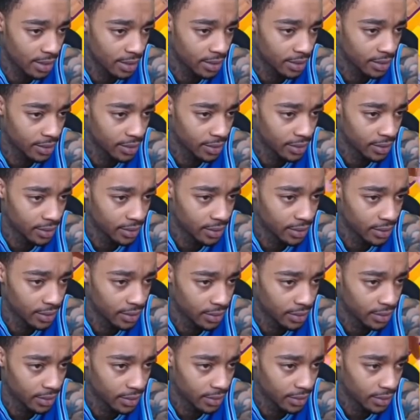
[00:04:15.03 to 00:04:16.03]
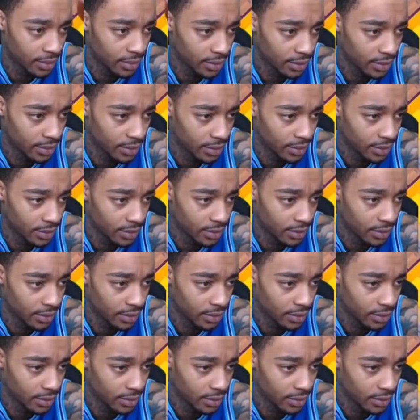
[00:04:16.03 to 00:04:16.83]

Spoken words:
No one is speaking in this clip.